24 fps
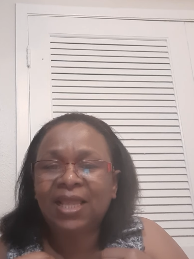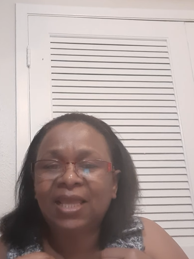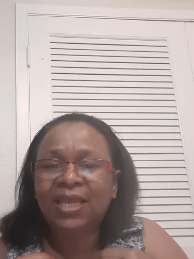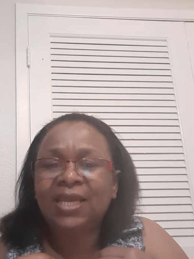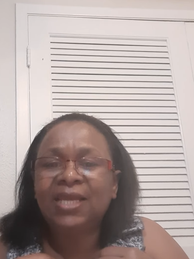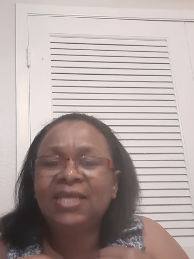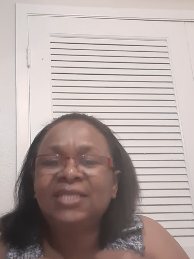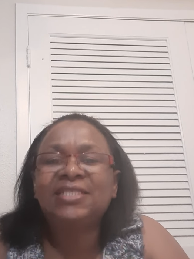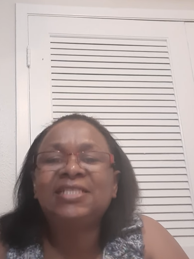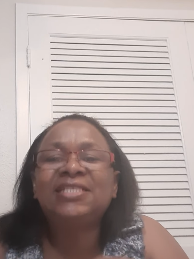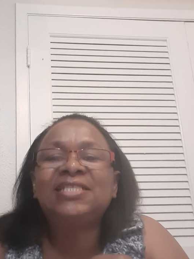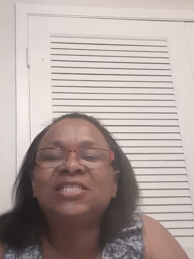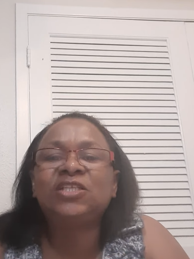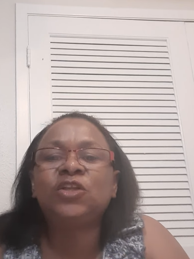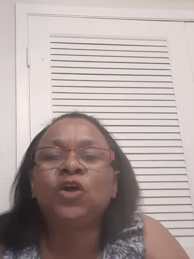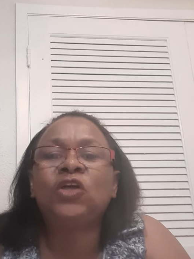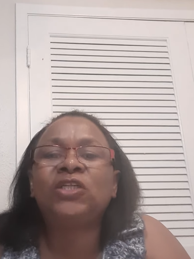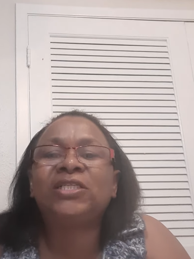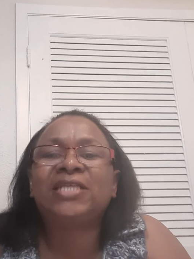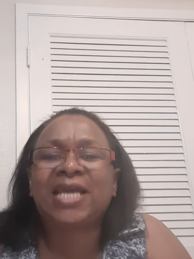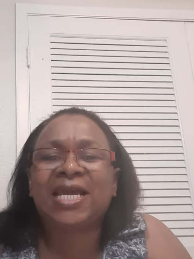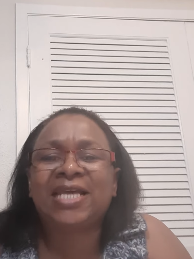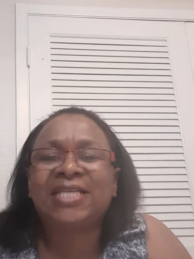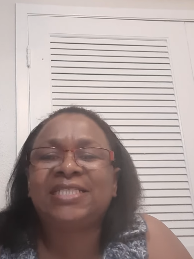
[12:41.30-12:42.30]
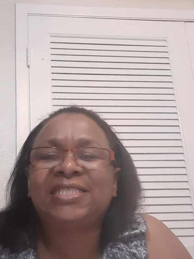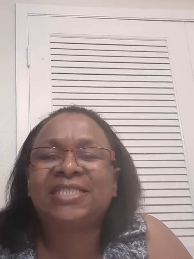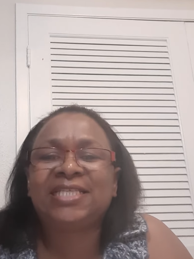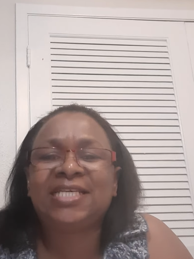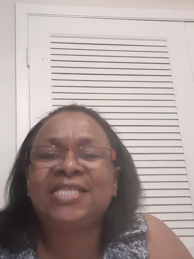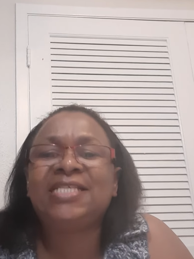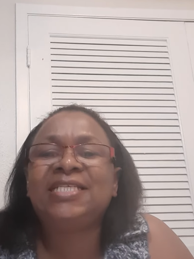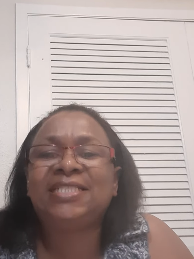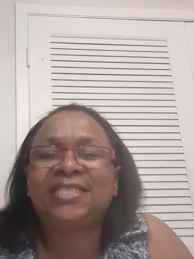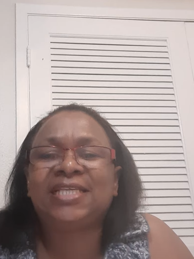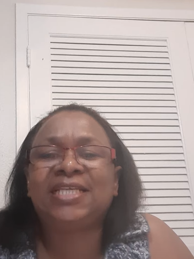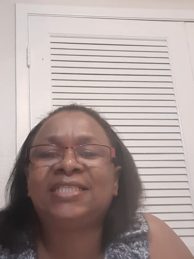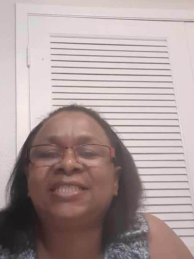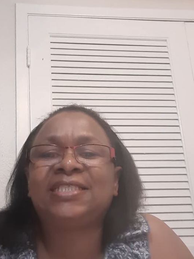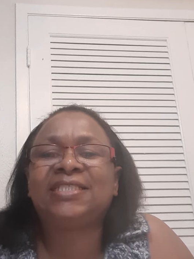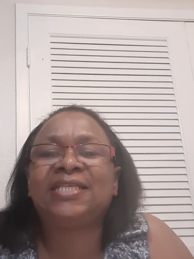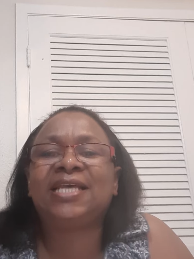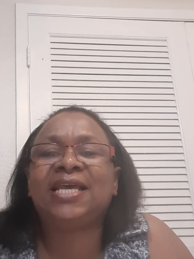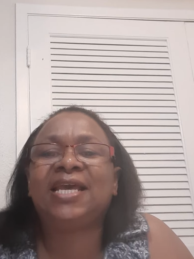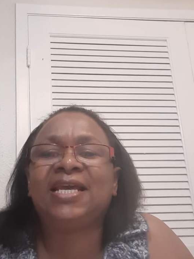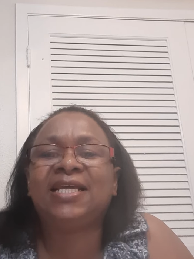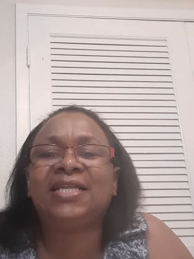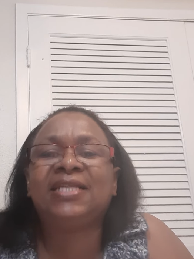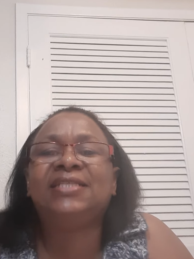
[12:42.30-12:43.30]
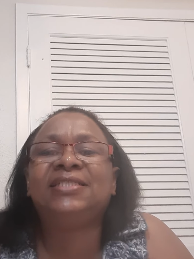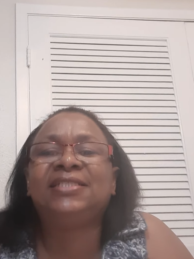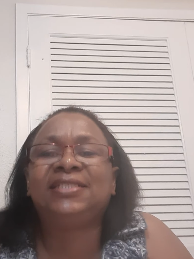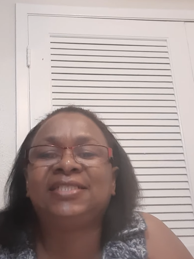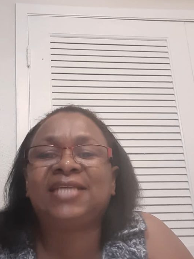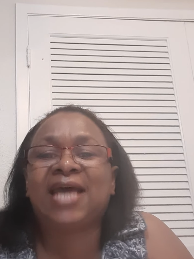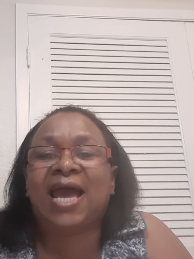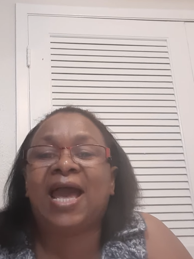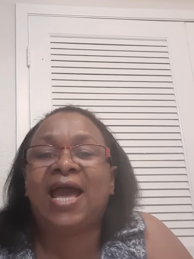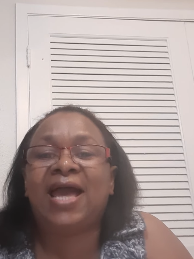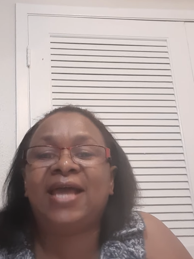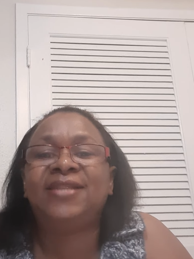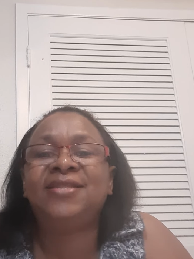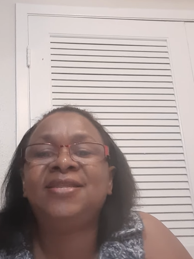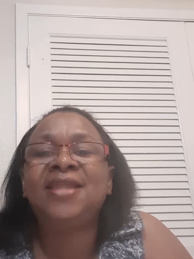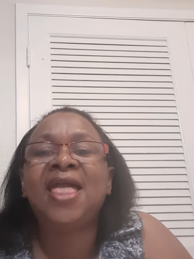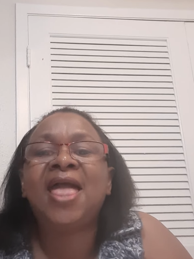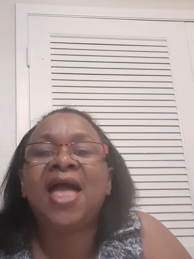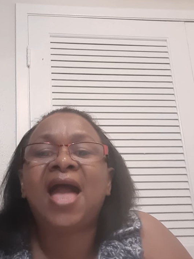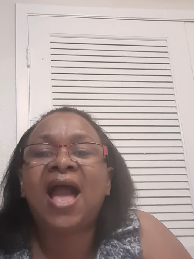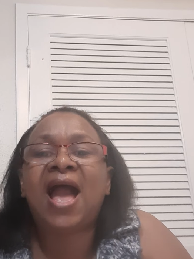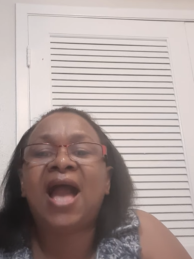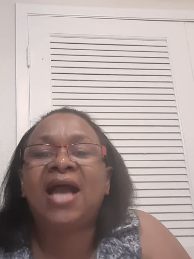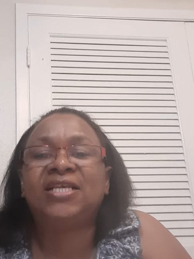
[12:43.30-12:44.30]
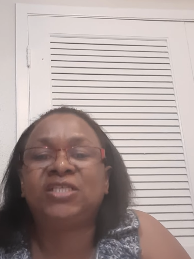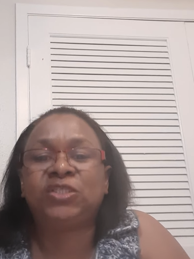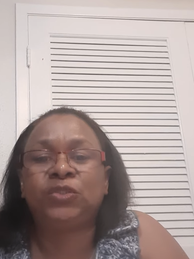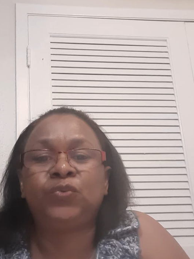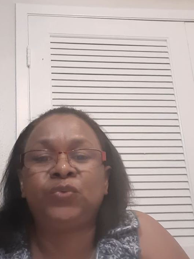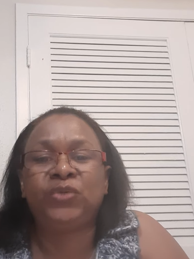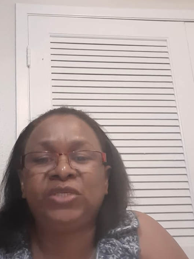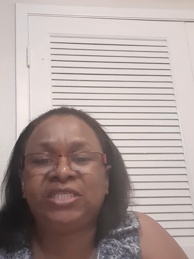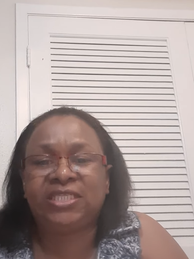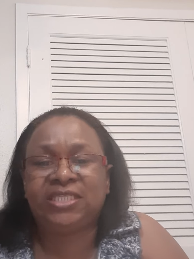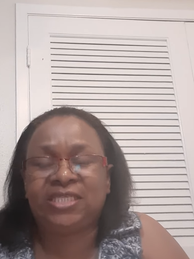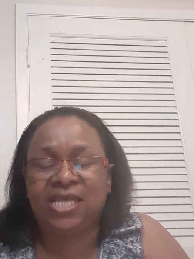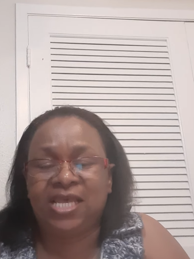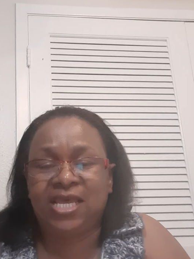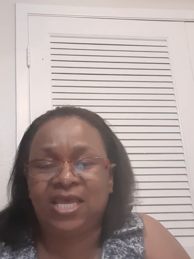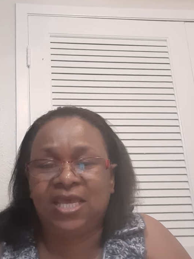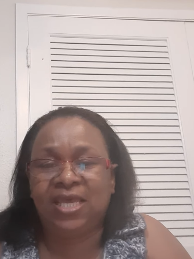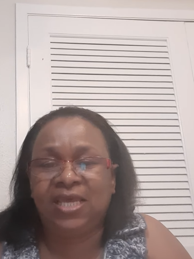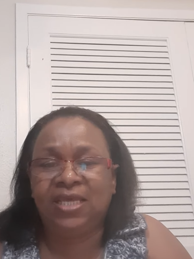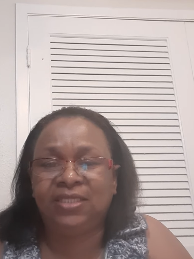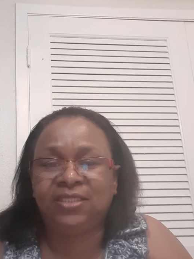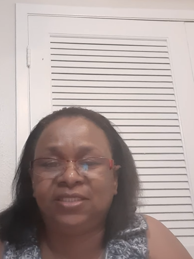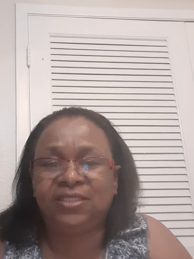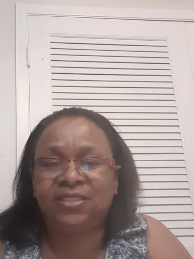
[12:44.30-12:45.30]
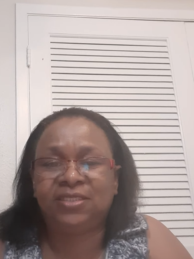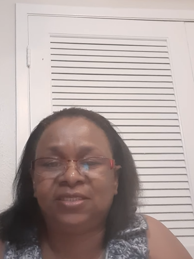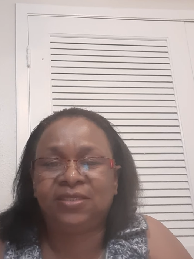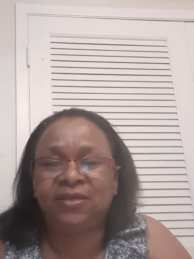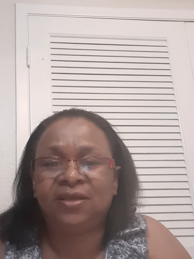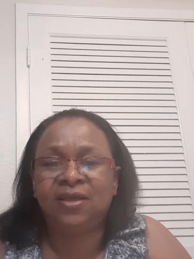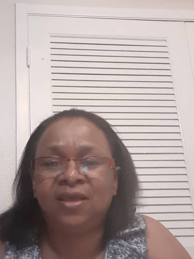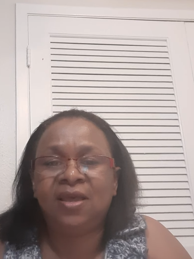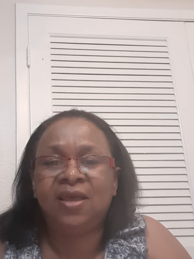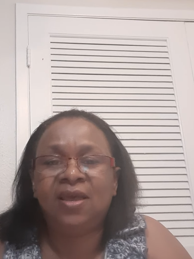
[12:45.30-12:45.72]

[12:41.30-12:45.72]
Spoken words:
it is not as easy done as we say it.